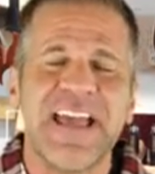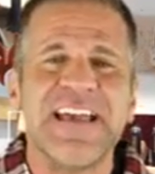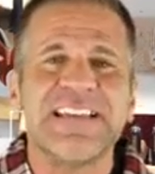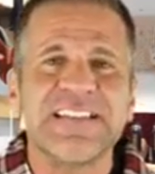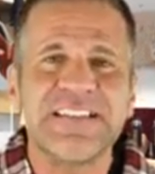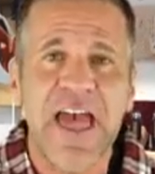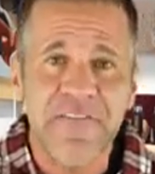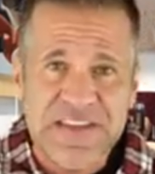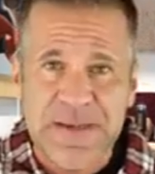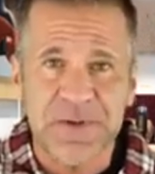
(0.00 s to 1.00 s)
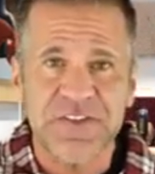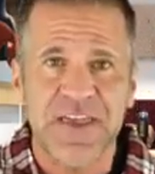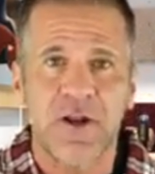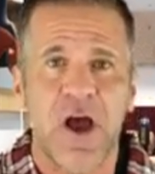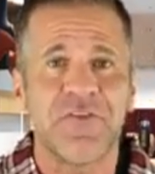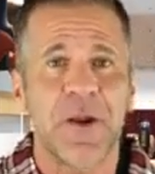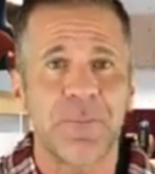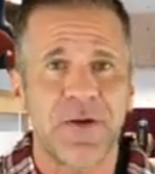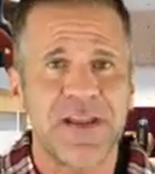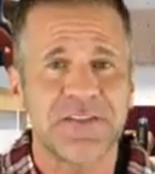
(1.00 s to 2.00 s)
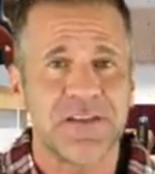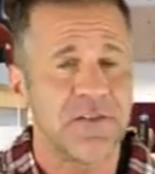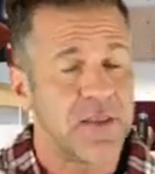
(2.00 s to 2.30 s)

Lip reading: 70% off their prices,